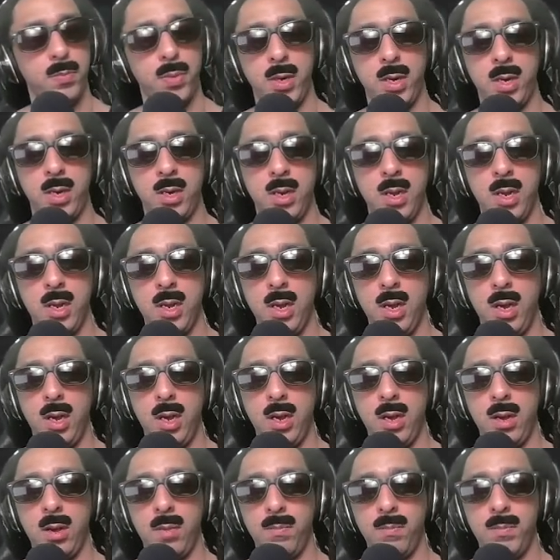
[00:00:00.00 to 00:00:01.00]
but
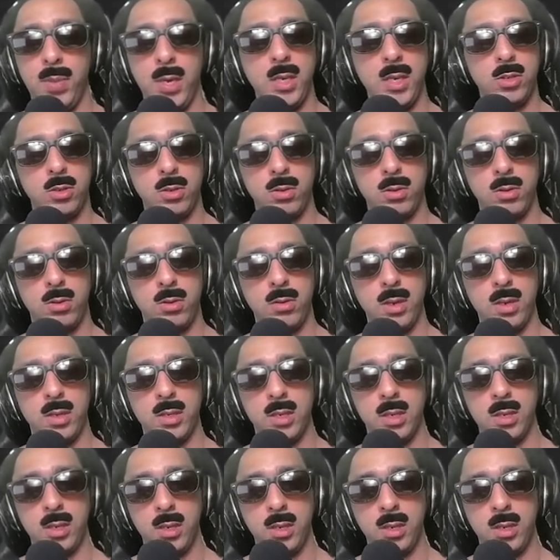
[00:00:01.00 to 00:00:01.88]
Beedrill and